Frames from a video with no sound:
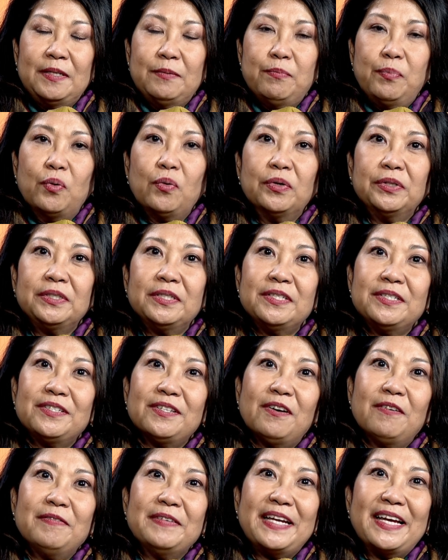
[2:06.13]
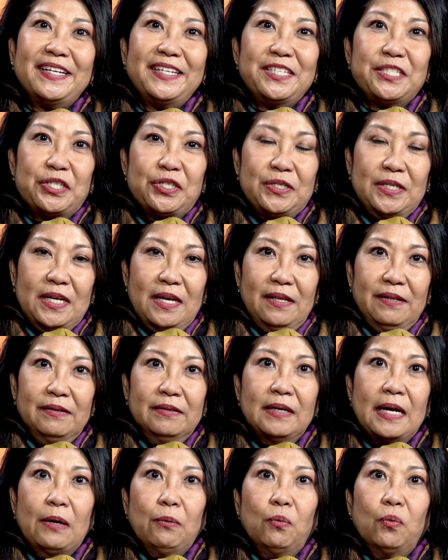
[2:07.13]
importance of getting together
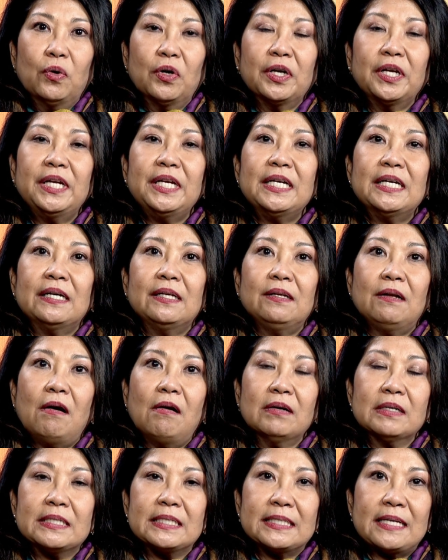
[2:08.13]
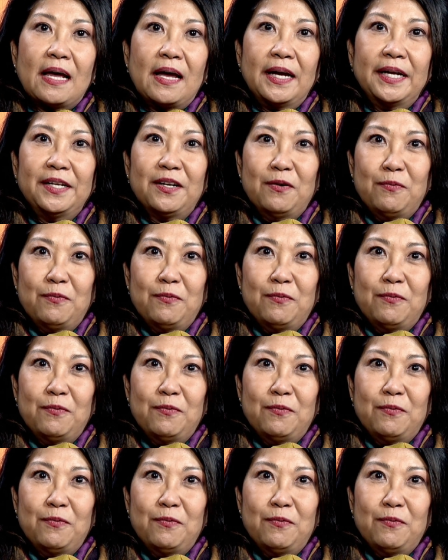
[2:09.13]
and working alongside